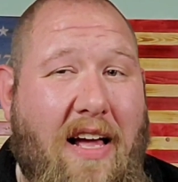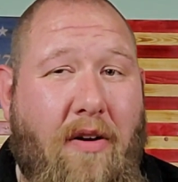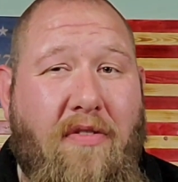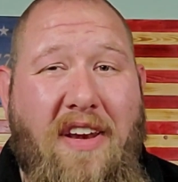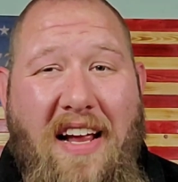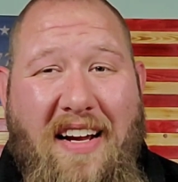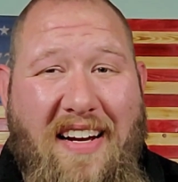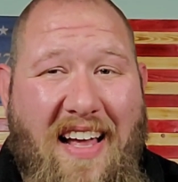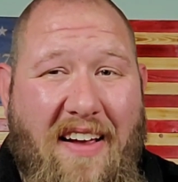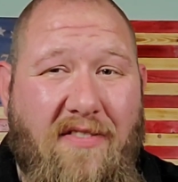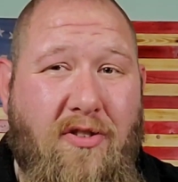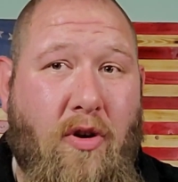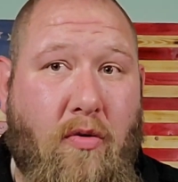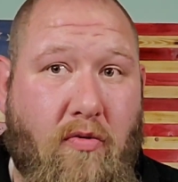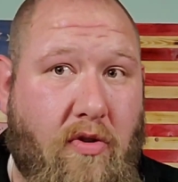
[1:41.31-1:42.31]
Now, neck
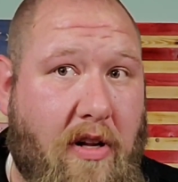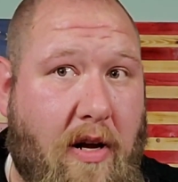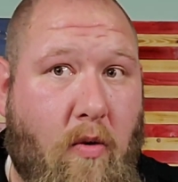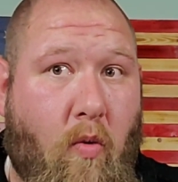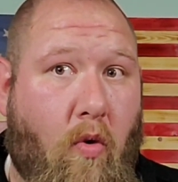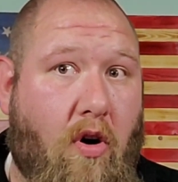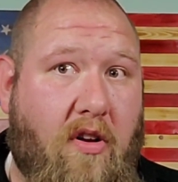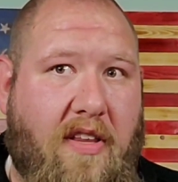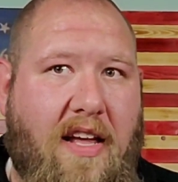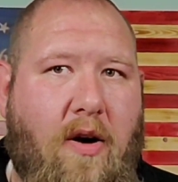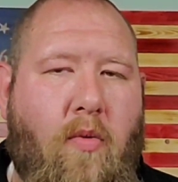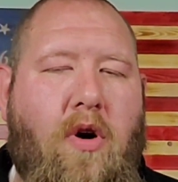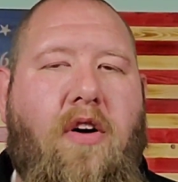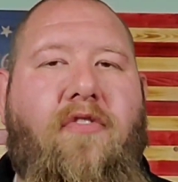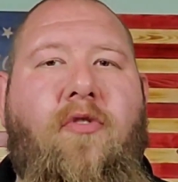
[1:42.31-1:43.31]
knives don't really work
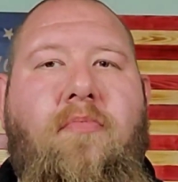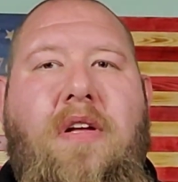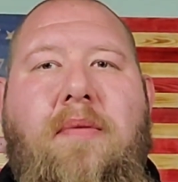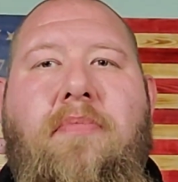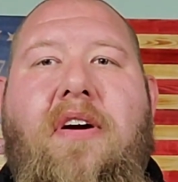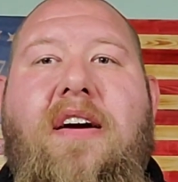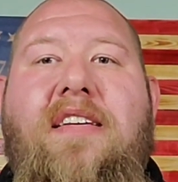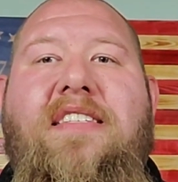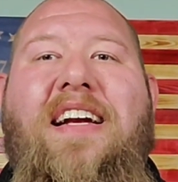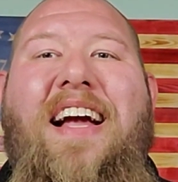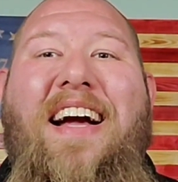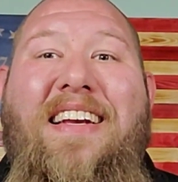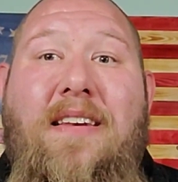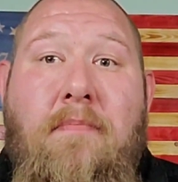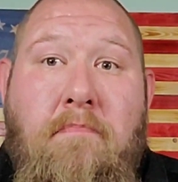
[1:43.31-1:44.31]
that well for me because I
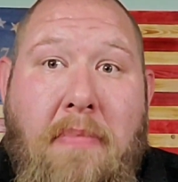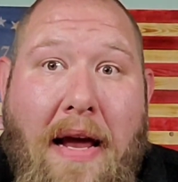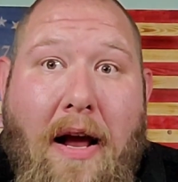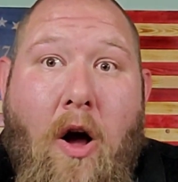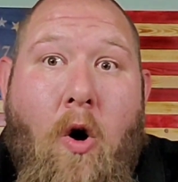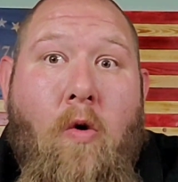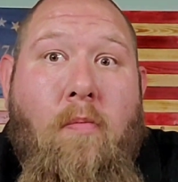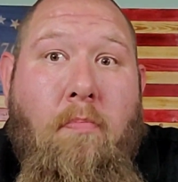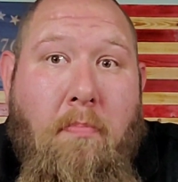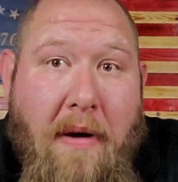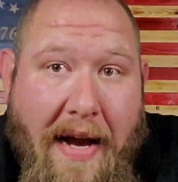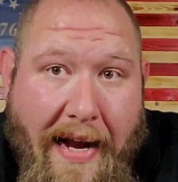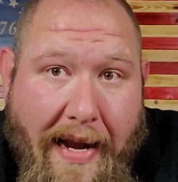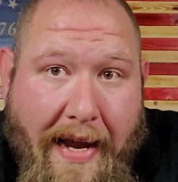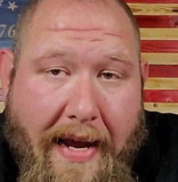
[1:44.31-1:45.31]
got the big old
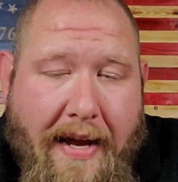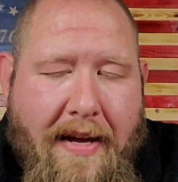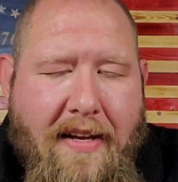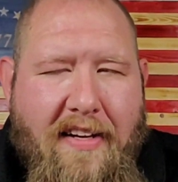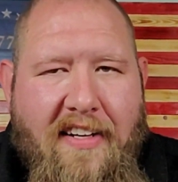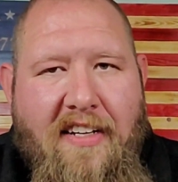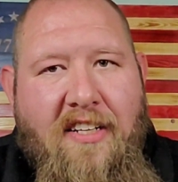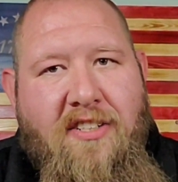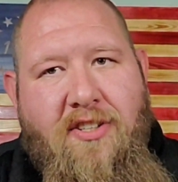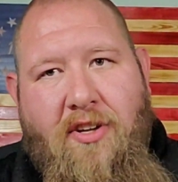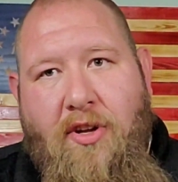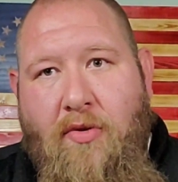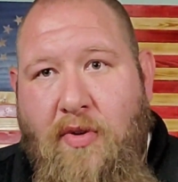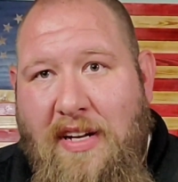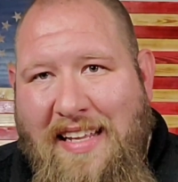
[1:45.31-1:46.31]
belly.
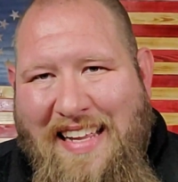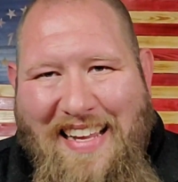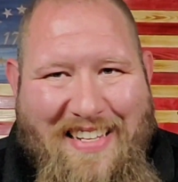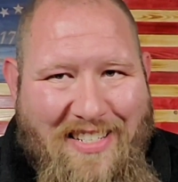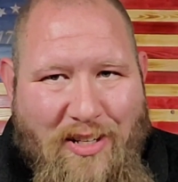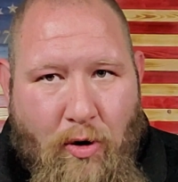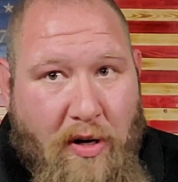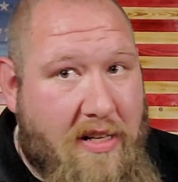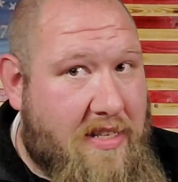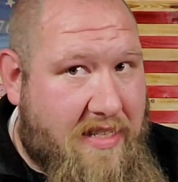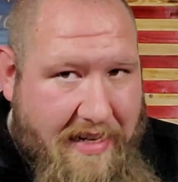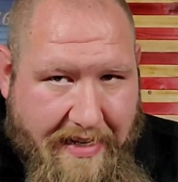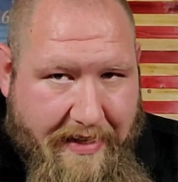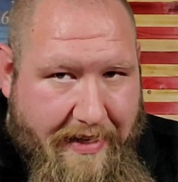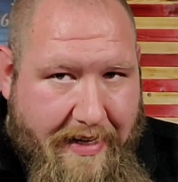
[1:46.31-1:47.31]
So there really is no
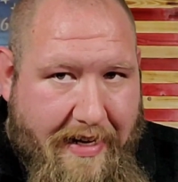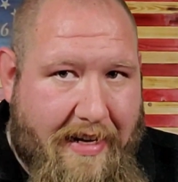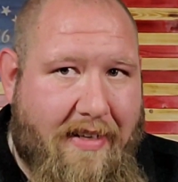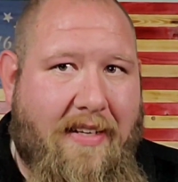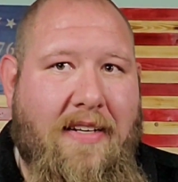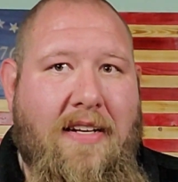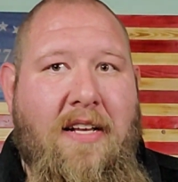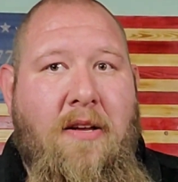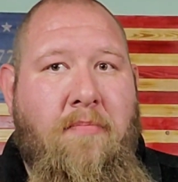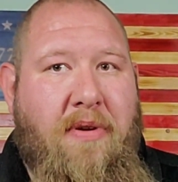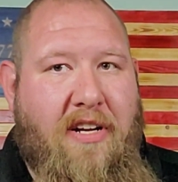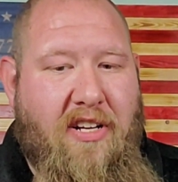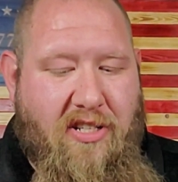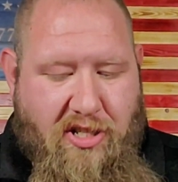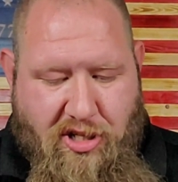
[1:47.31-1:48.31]
concealing it
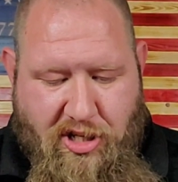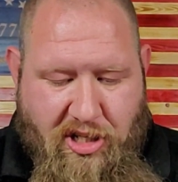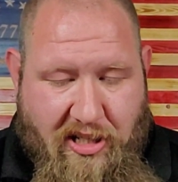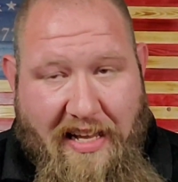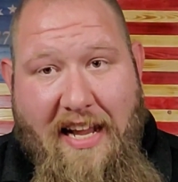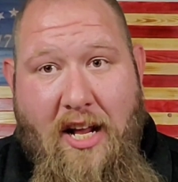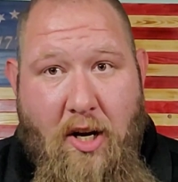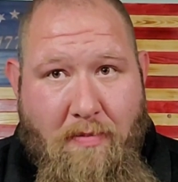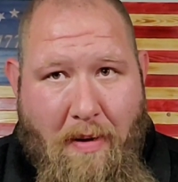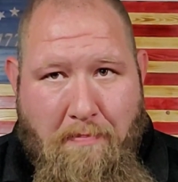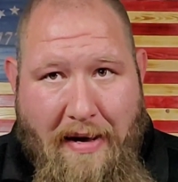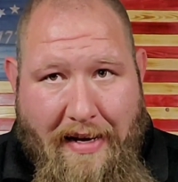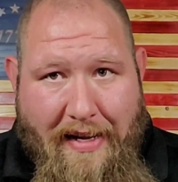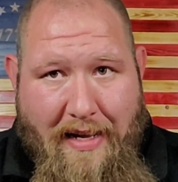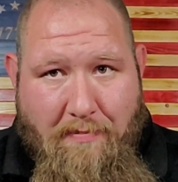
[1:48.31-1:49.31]
because it's just laying on my
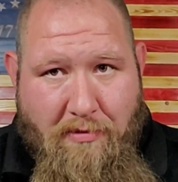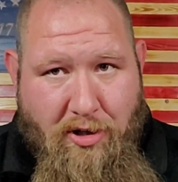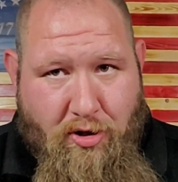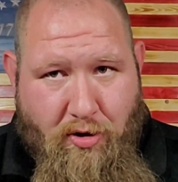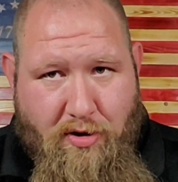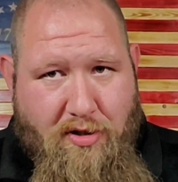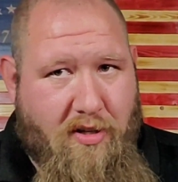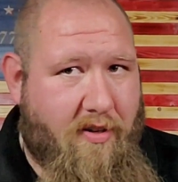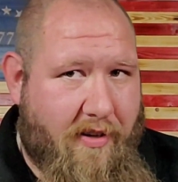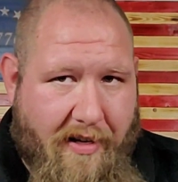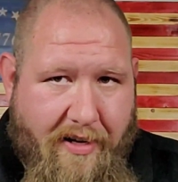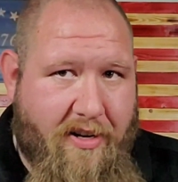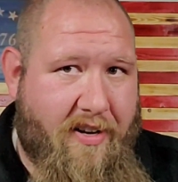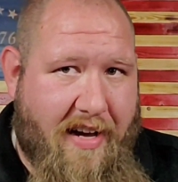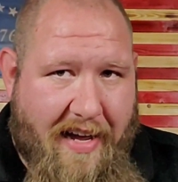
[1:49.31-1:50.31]
belly and my shirt's on
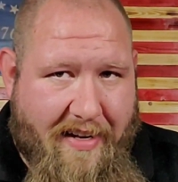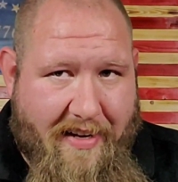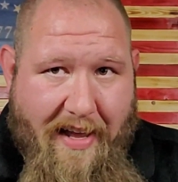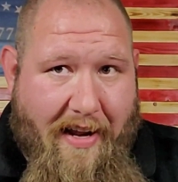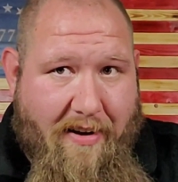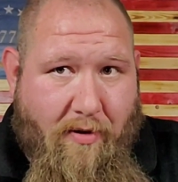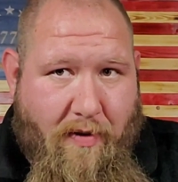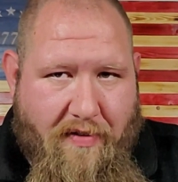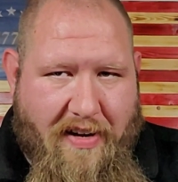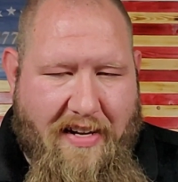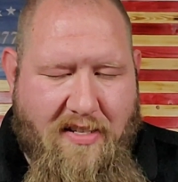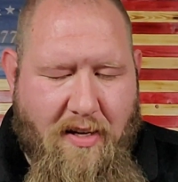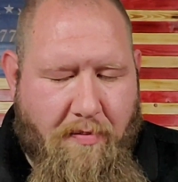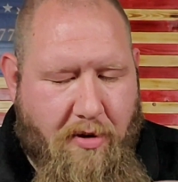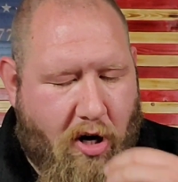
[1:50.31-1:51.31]
there. I know I've
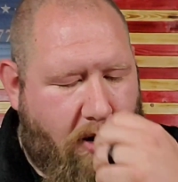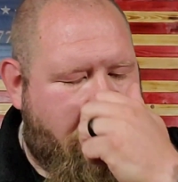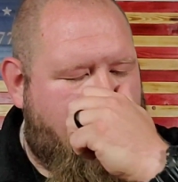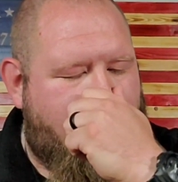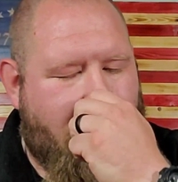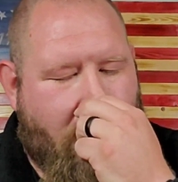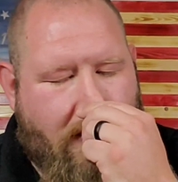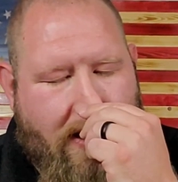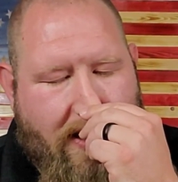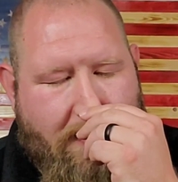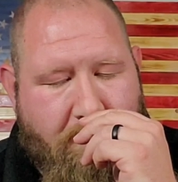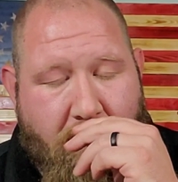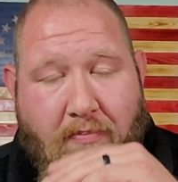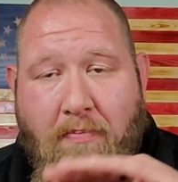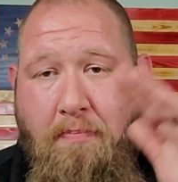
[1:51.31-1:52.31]
got something on me.
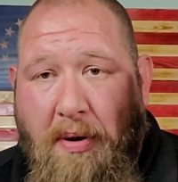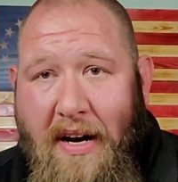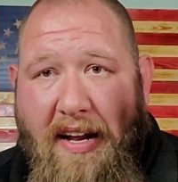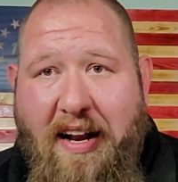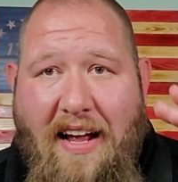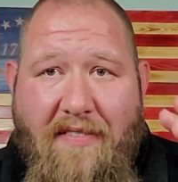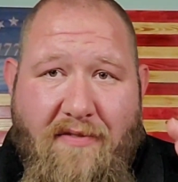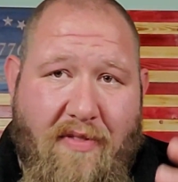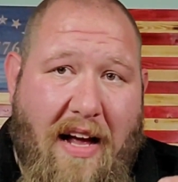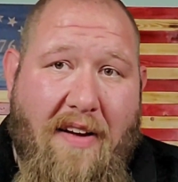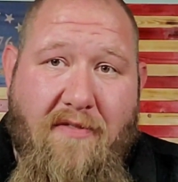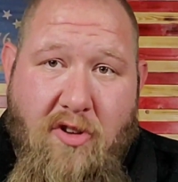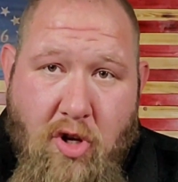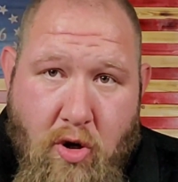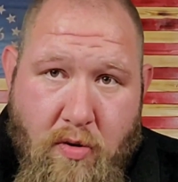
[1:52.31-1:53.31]
So, but
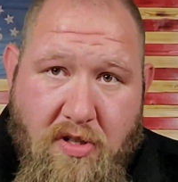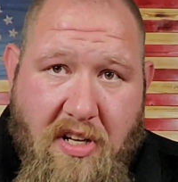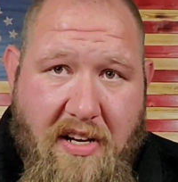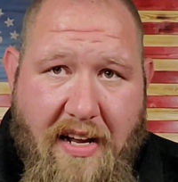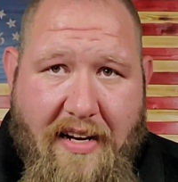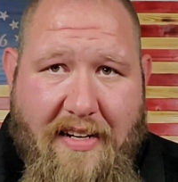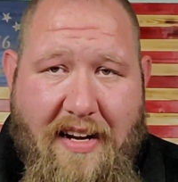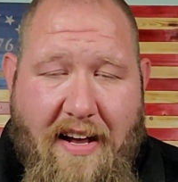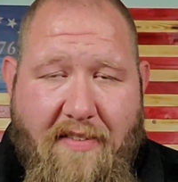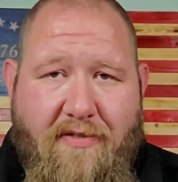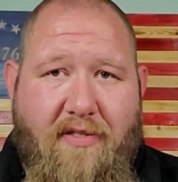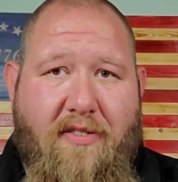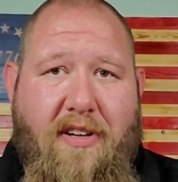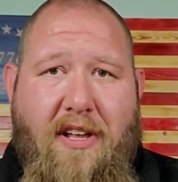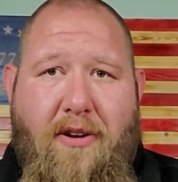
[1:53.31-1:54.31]
I've used a neck
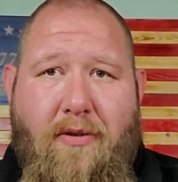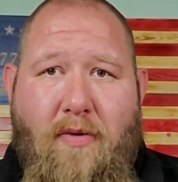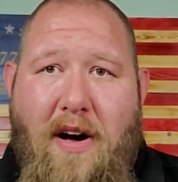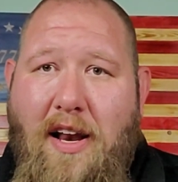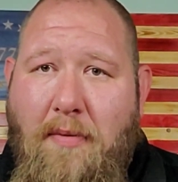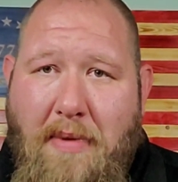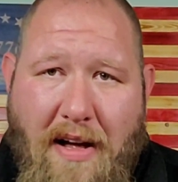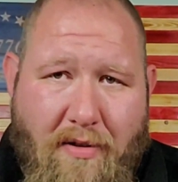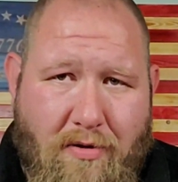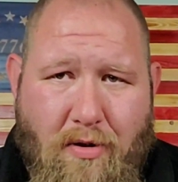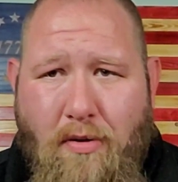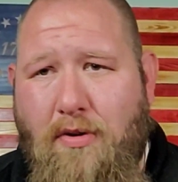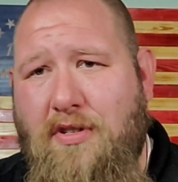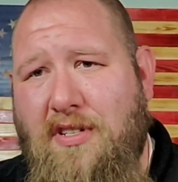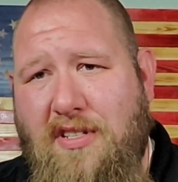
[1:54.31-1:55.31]
knife for, you know, while I'm
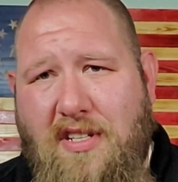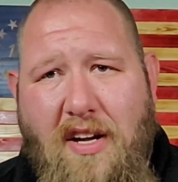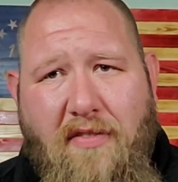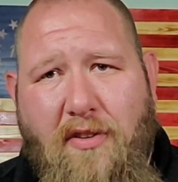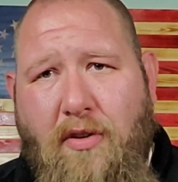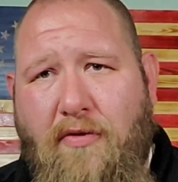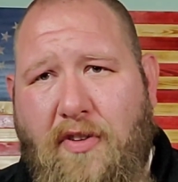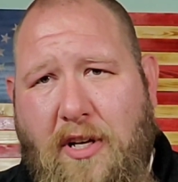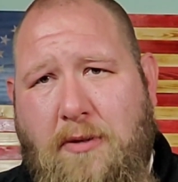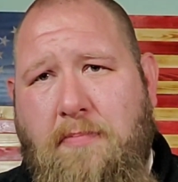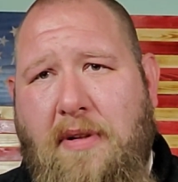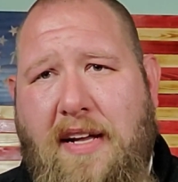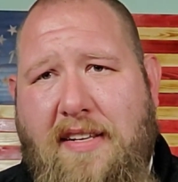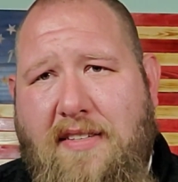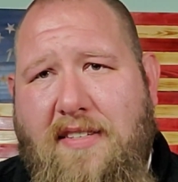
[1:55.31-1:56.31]
outdoors and stuff, little
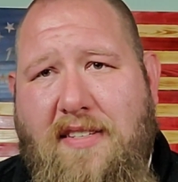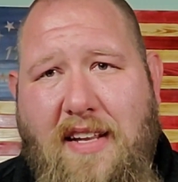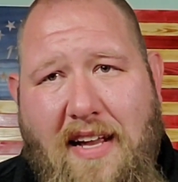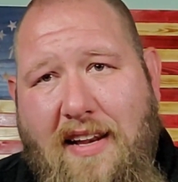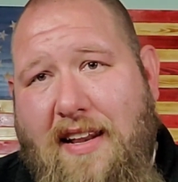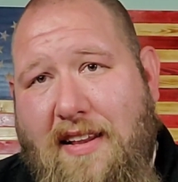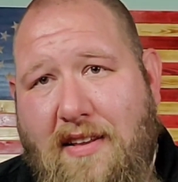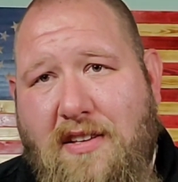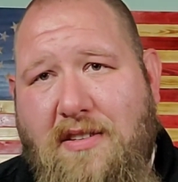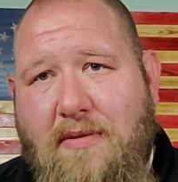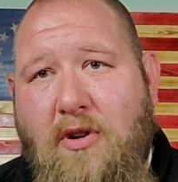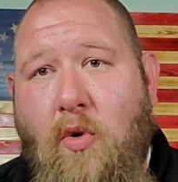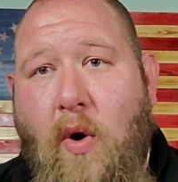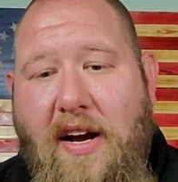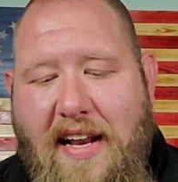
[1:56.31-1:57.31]
fixed blades. It
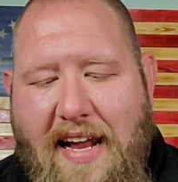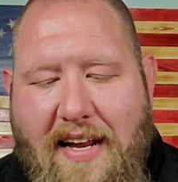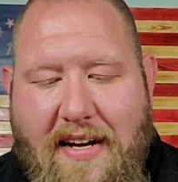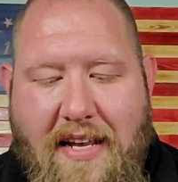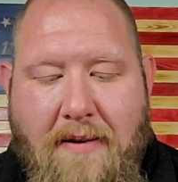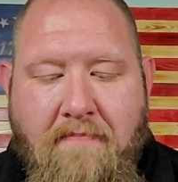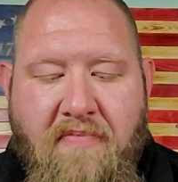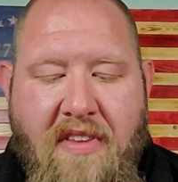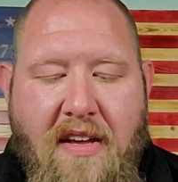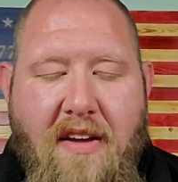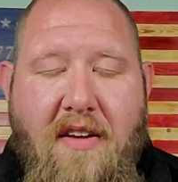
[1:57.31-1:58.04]
is quite handy.